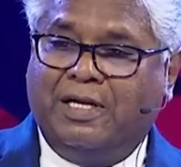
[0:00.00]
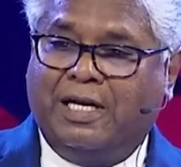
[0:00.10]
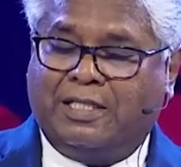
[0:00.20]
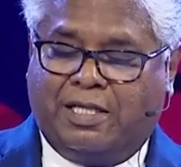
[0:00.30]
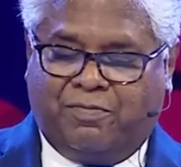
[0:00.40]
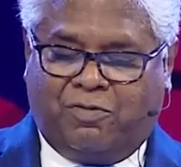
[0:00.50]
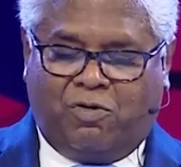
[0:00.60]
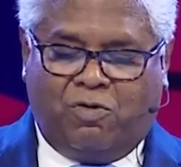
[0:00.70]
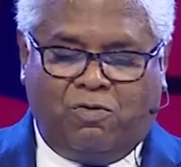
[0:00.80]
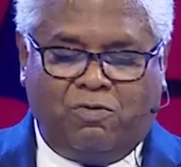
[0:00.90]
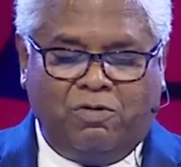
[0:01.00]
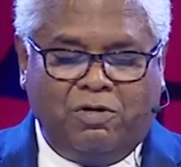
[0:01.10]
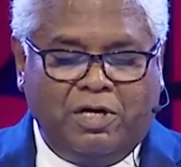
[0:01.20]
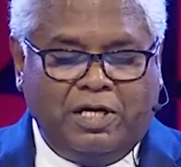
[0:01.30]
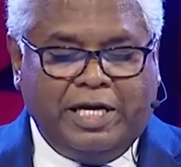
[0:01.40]
Let them grow
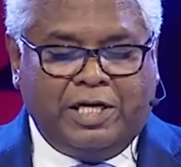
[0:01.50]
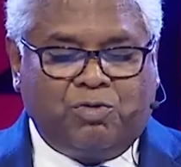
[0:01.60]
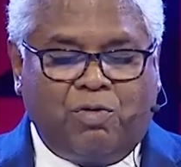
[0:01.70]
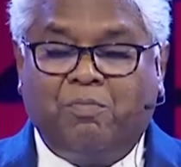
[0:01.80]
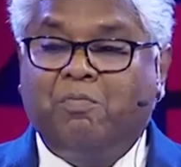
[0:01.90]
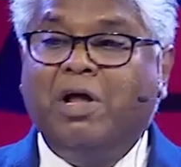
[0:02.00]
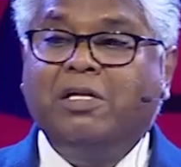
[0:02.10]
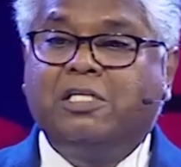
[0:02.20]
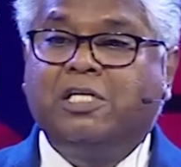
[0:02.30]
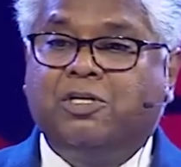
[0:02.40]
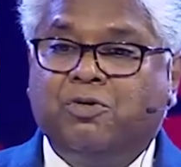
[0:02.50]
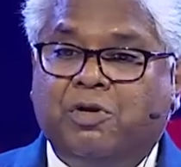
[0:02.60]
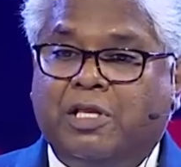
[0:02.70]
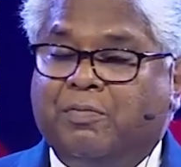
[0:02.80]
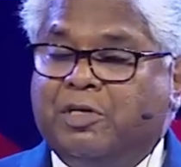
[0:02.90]
into a
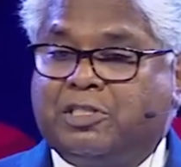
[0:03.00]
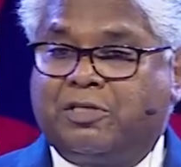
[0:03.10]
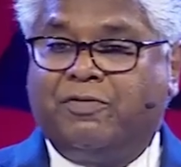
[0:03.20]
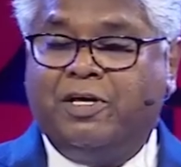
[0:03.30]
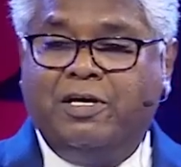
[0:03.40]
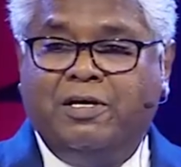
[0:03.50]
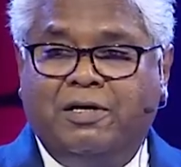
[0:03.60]
multitude in the midst of the